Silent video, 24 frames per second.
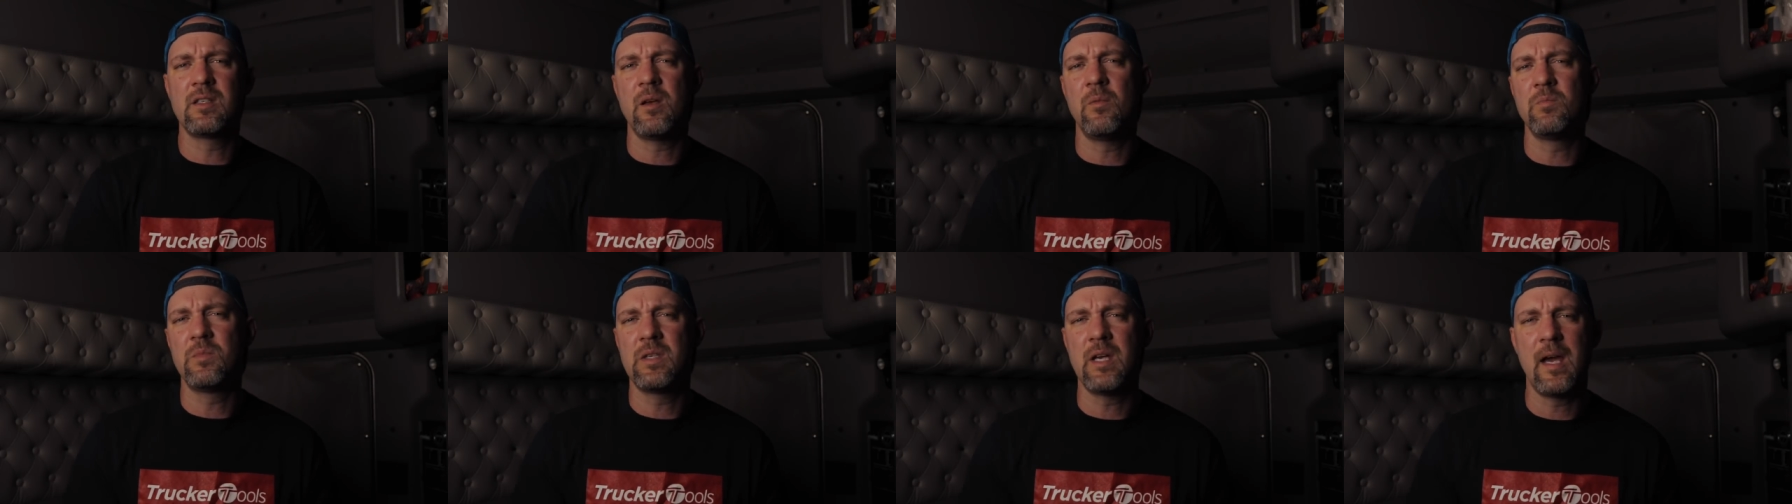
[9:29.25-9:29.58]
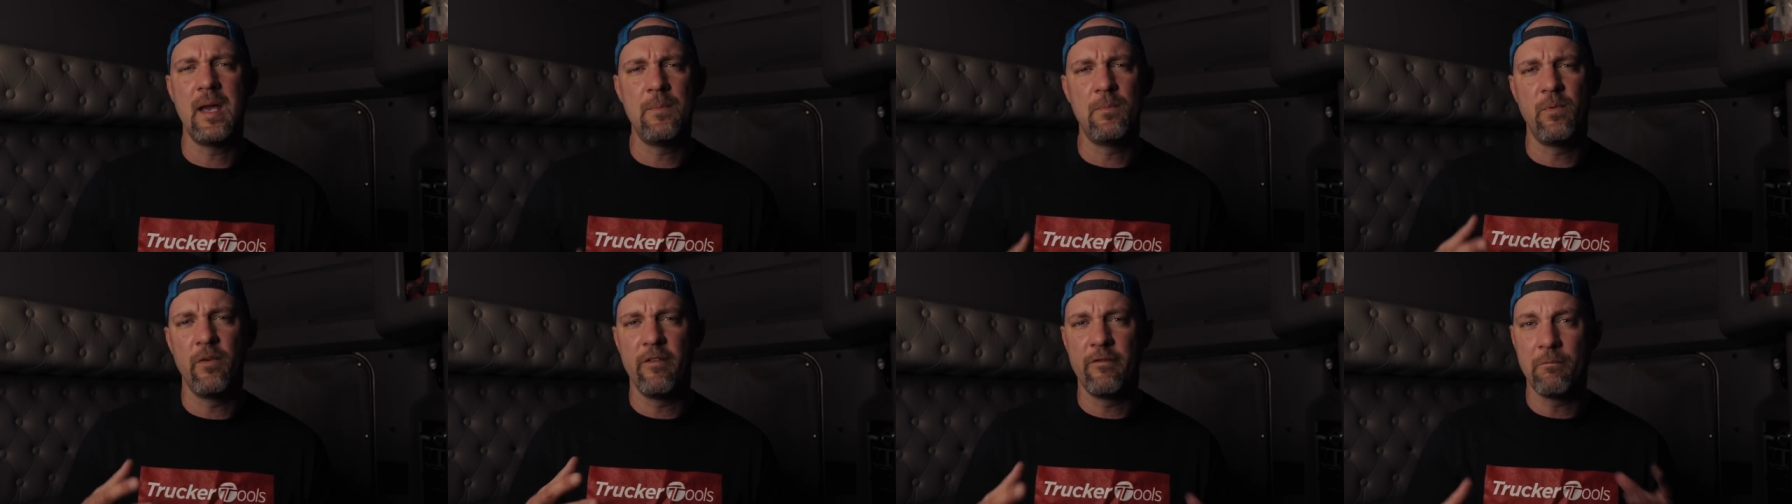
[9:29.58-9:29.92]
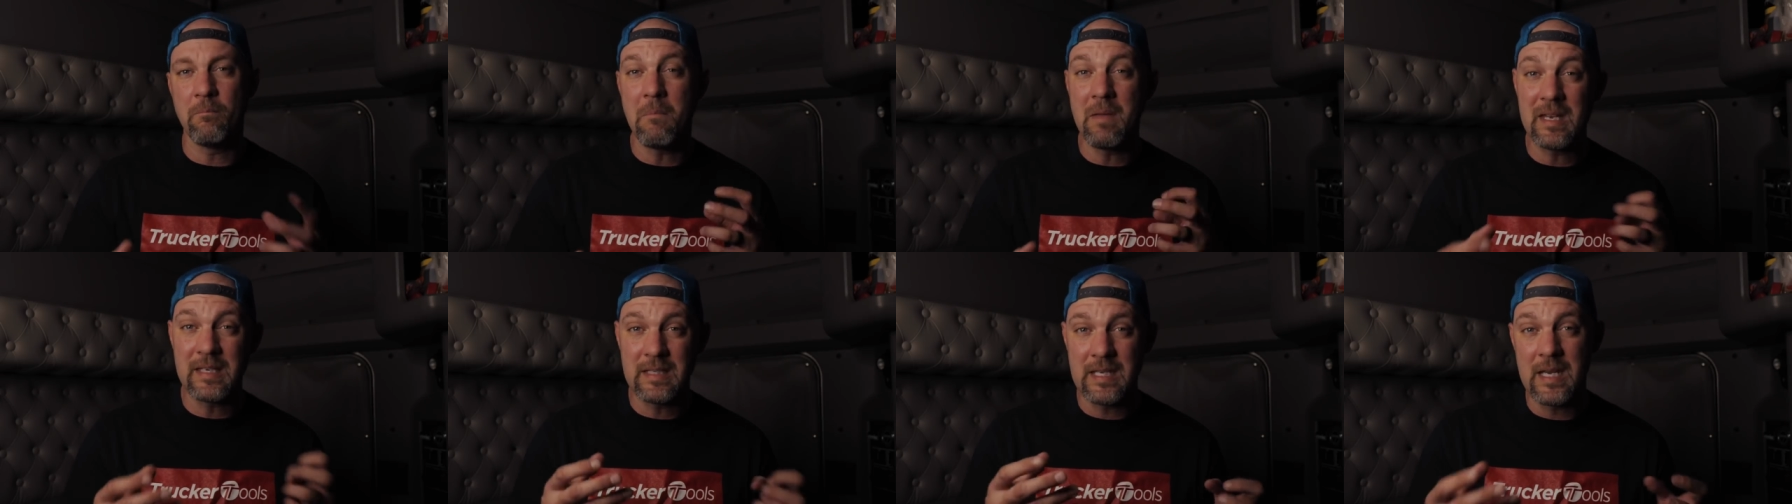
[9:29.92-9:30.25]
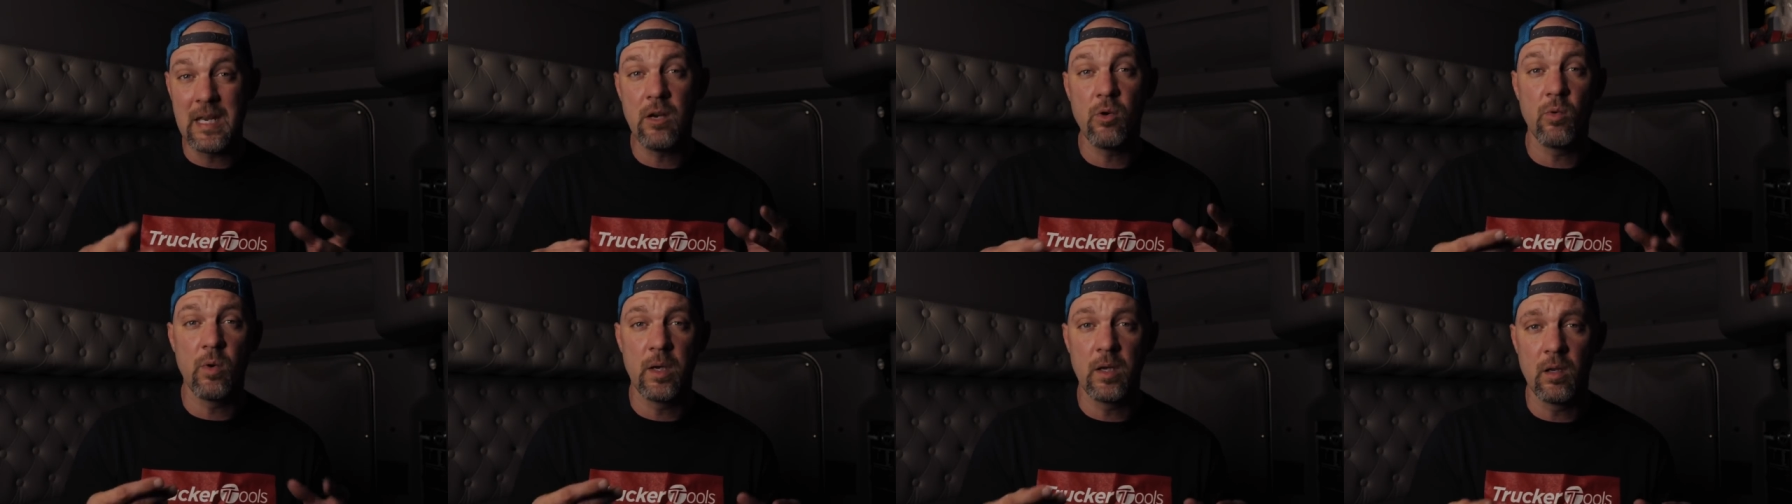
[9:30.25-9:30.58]
some type of
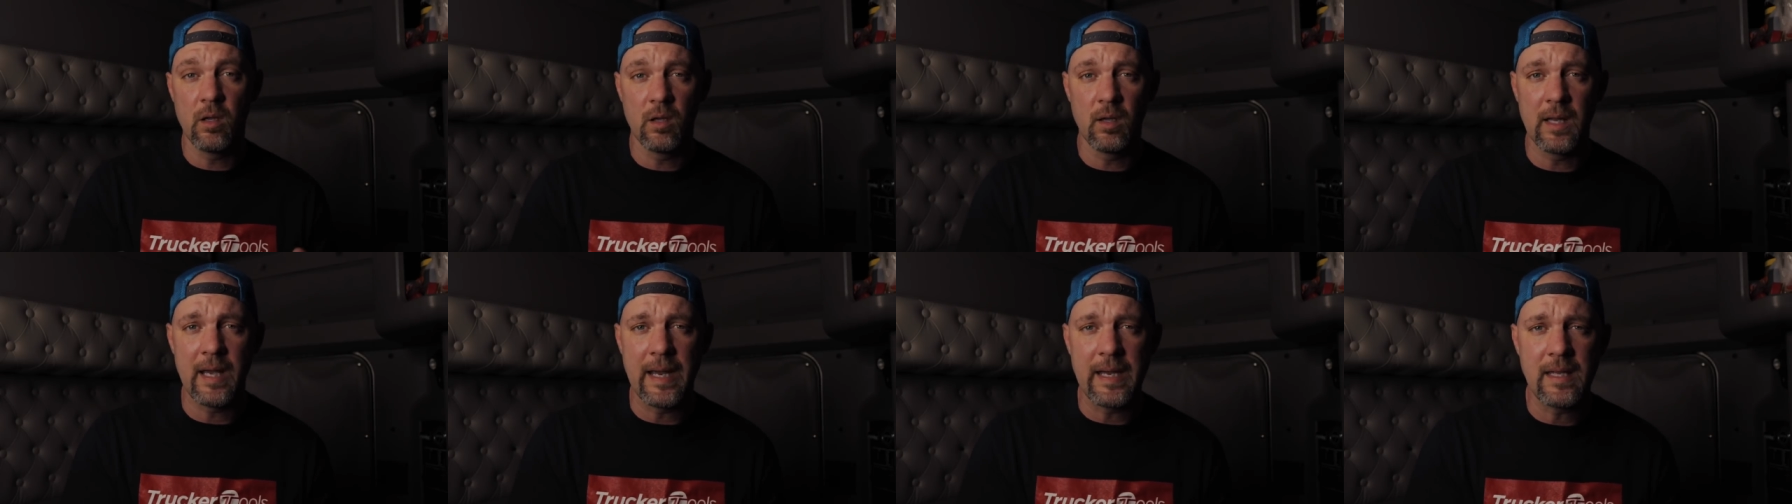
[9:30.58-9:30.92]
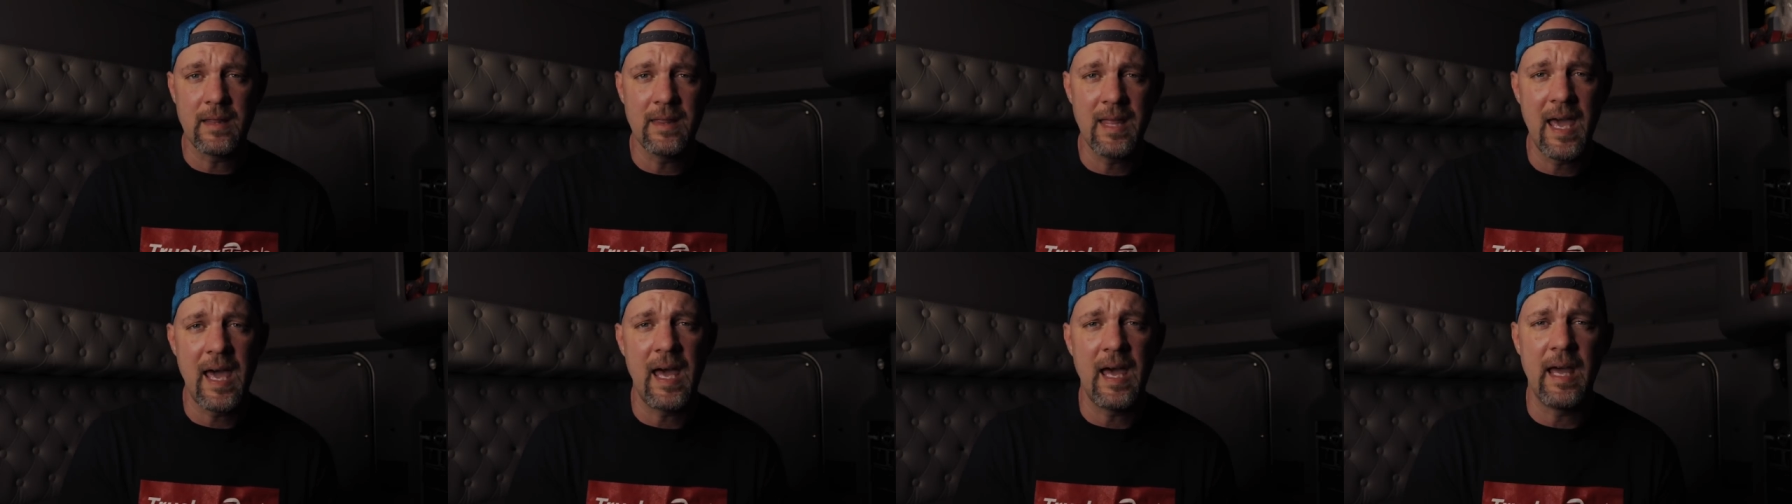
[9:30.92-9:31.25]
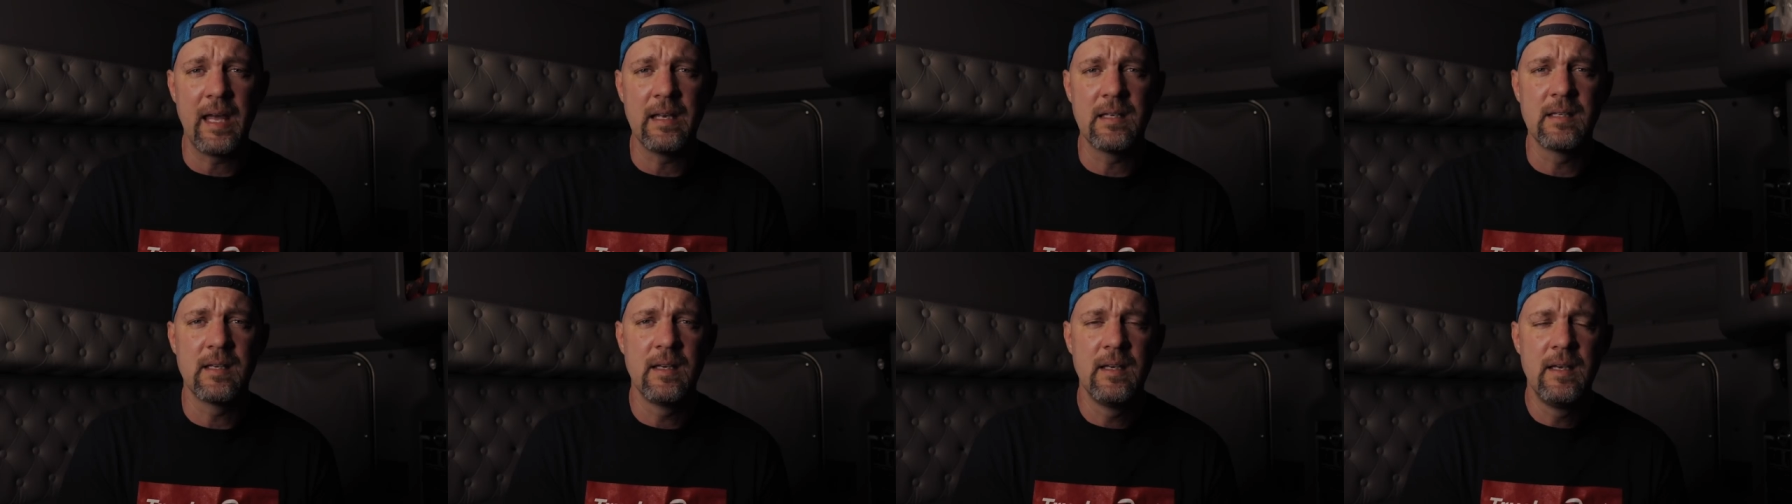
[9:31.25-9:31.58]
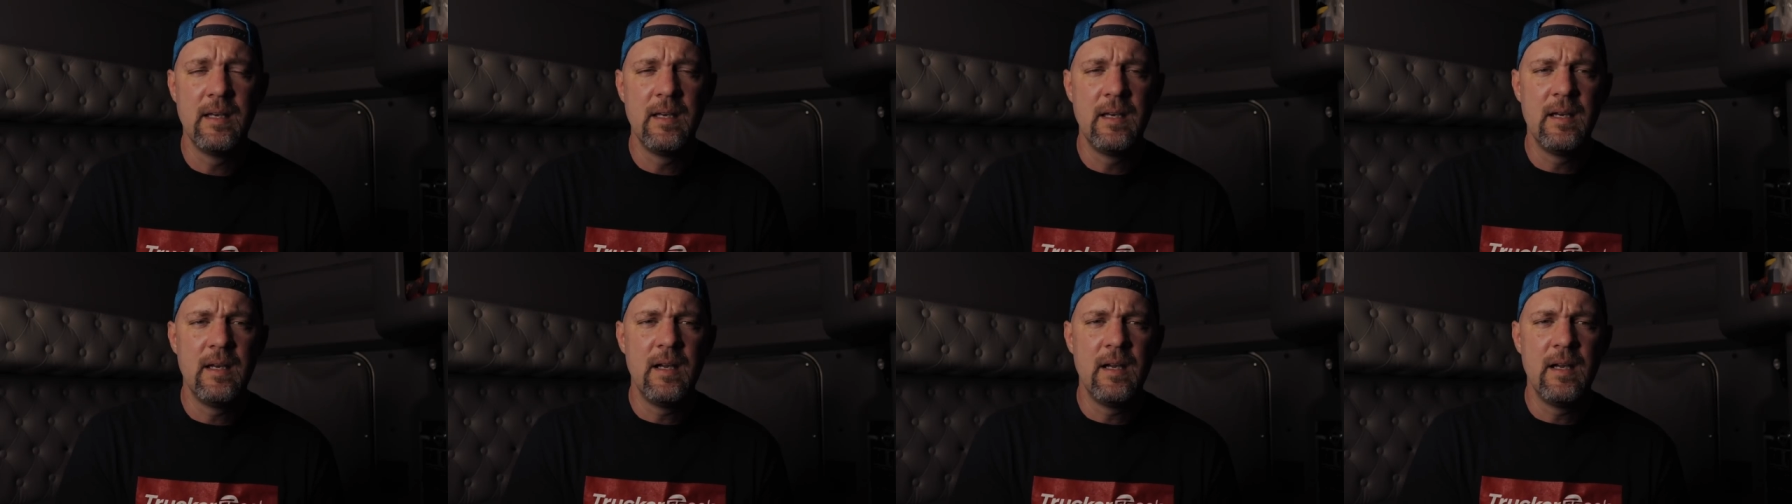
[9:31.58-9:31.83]
material like that,